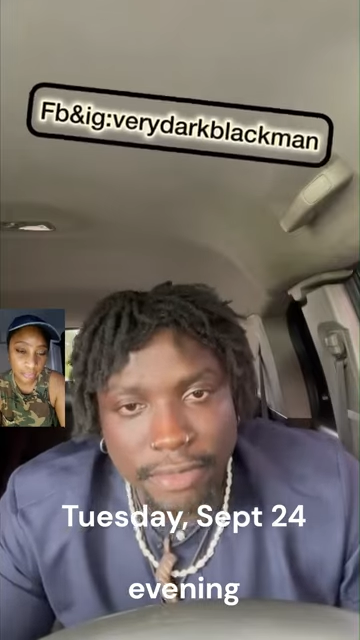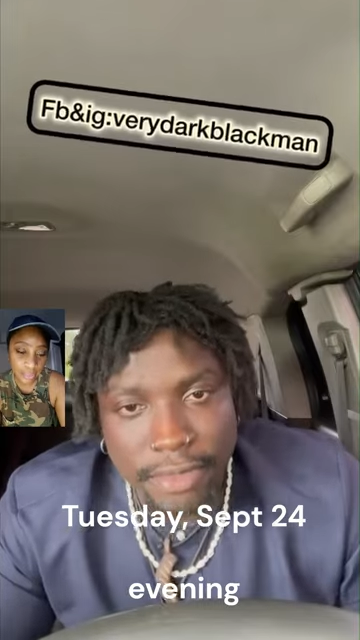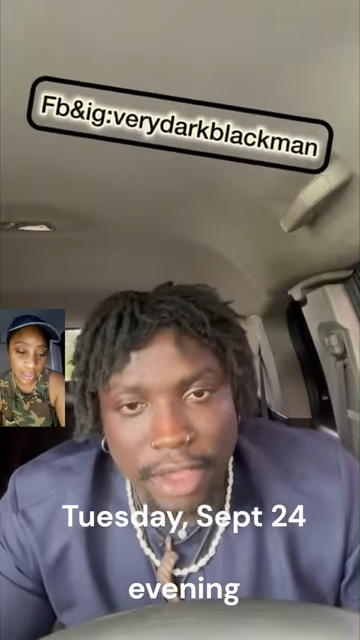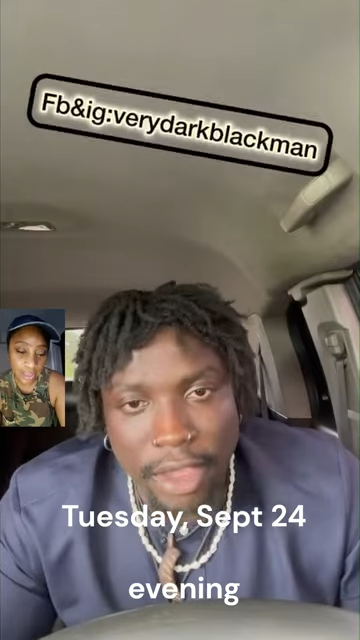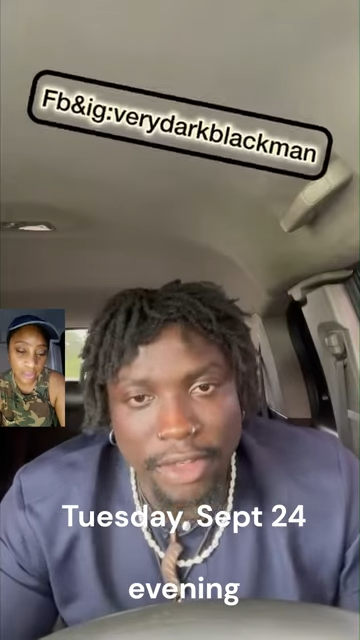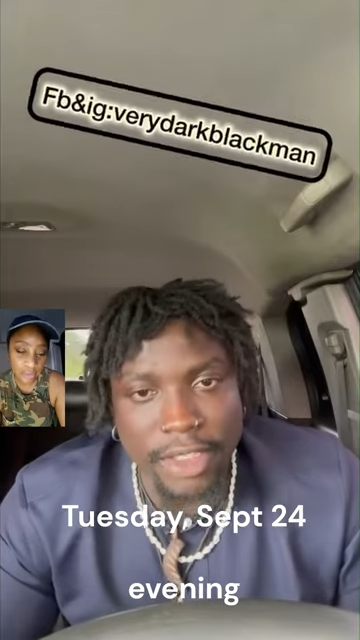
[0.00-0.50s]

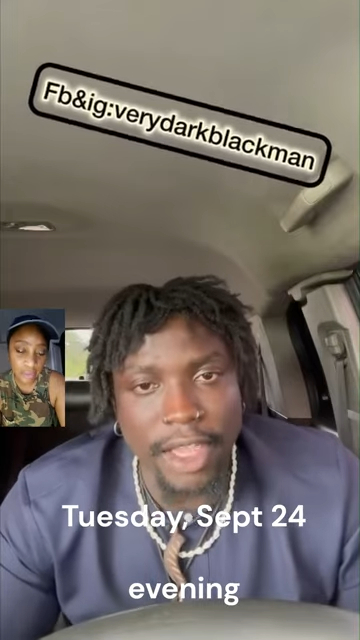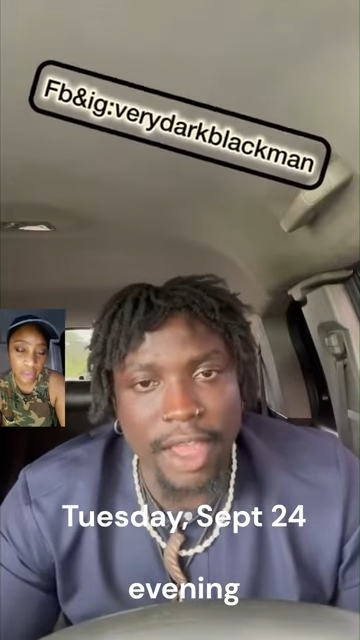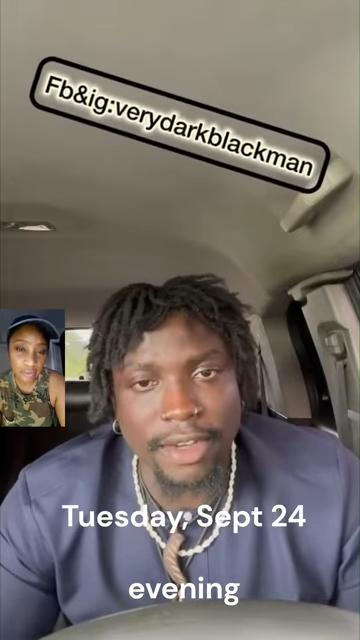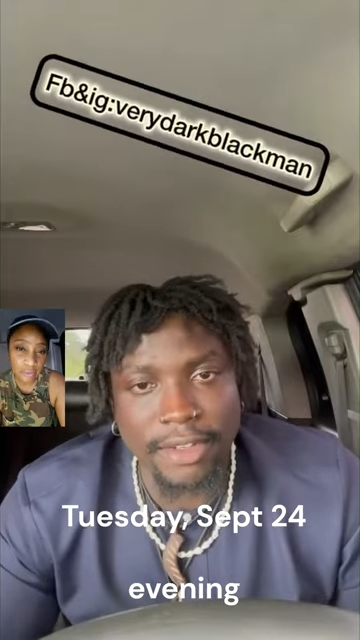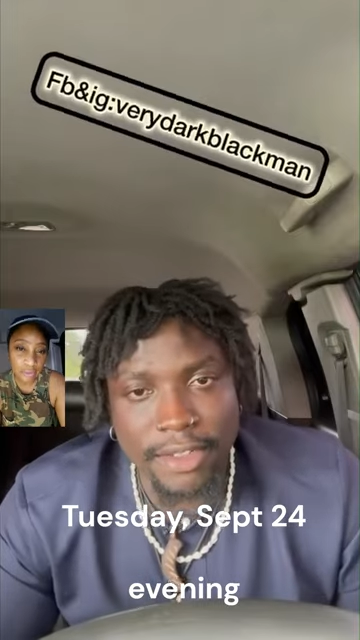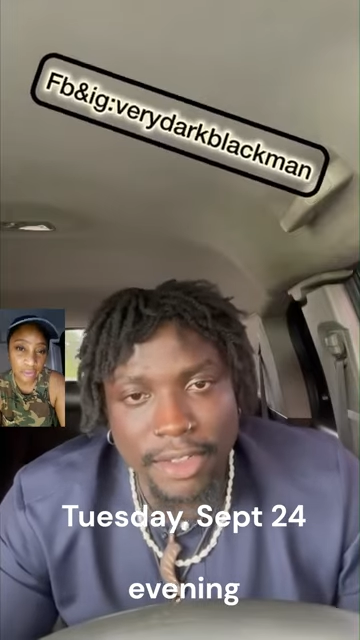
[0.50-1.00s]
Yeah,
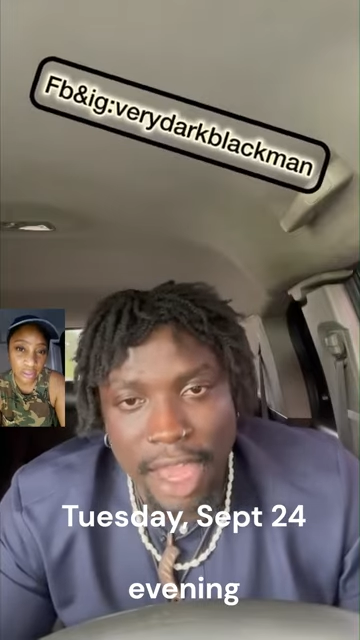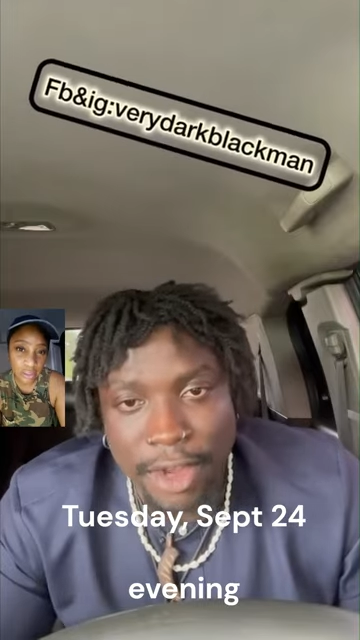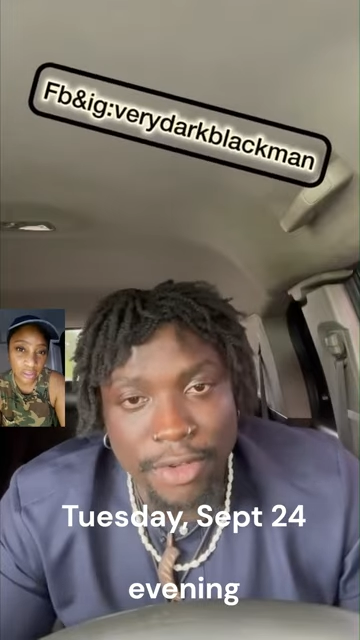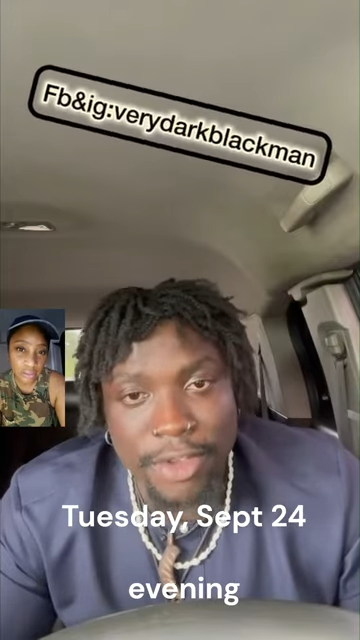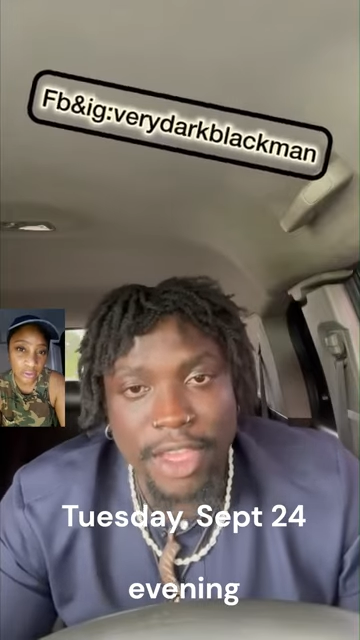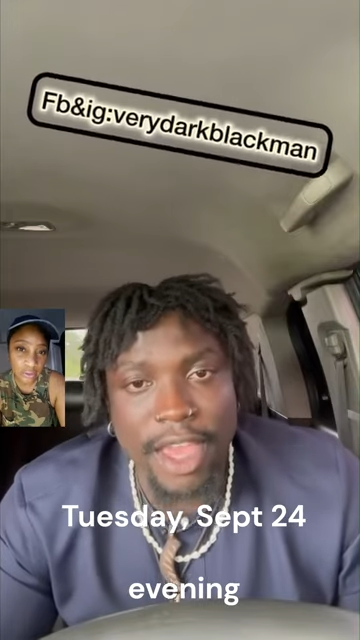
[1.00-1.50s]
he's been doing
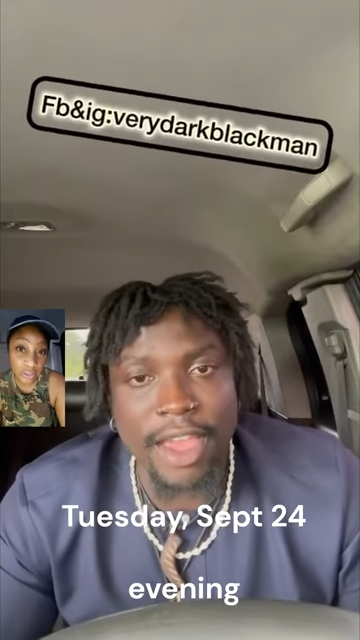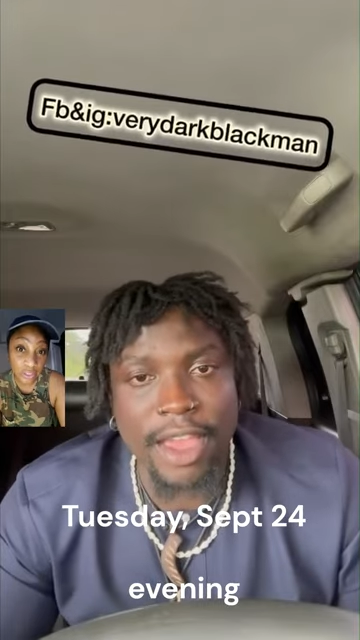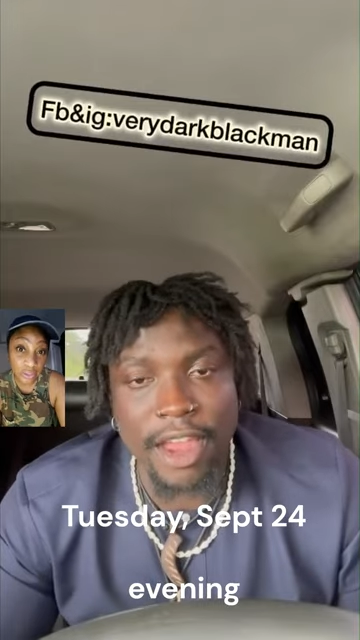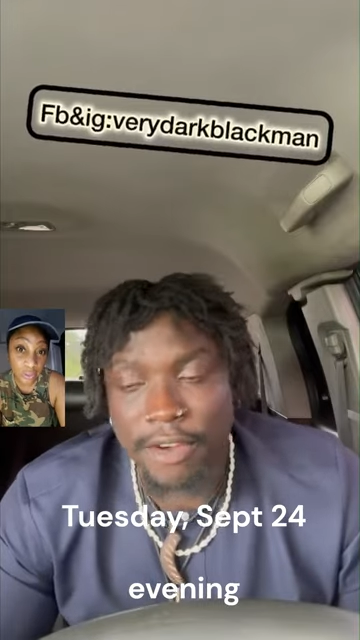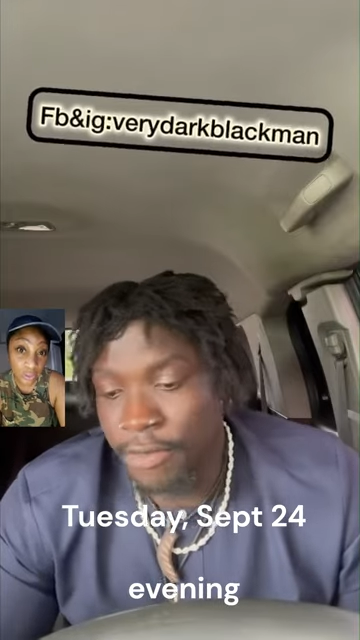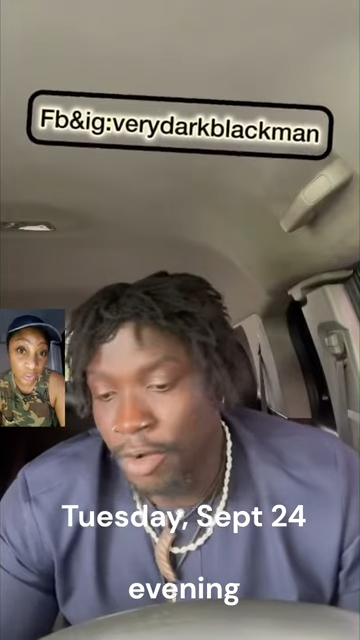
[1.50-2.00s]
this all on
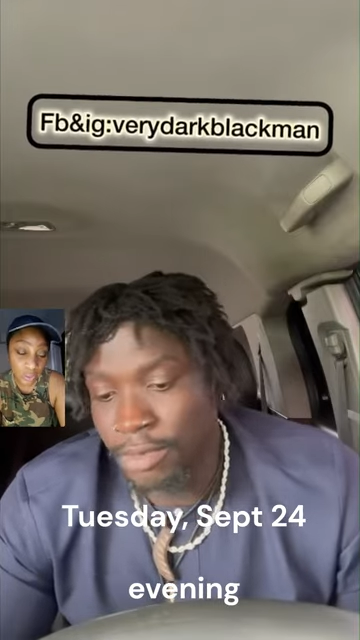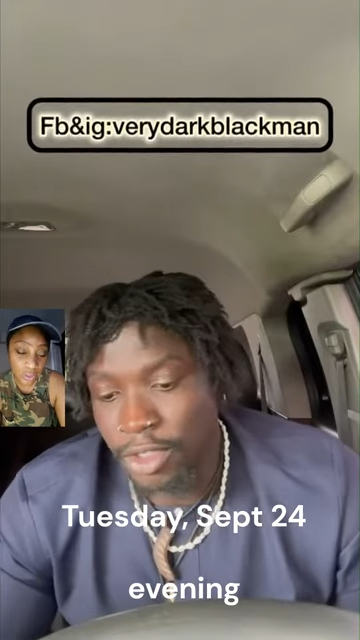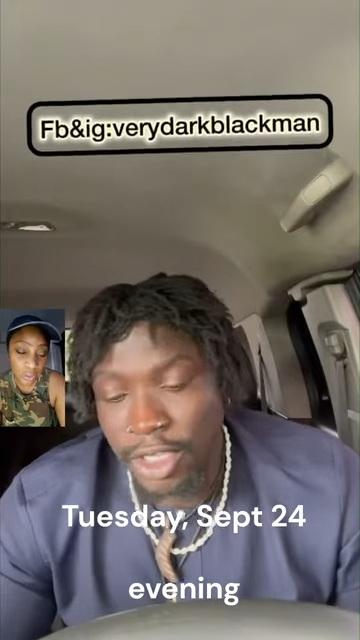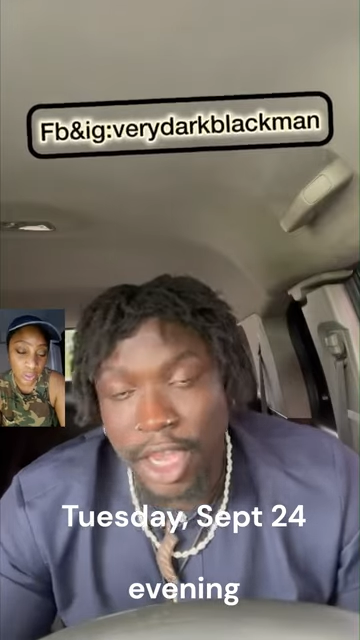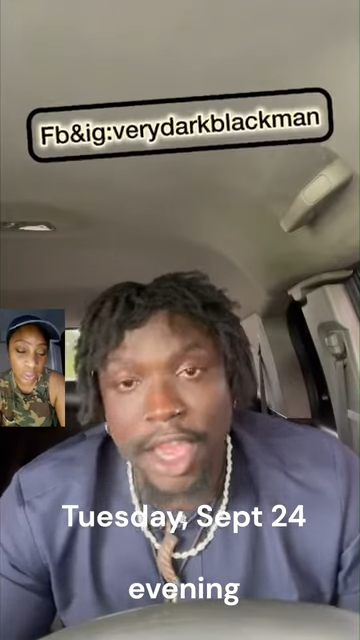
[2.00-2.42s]
his own.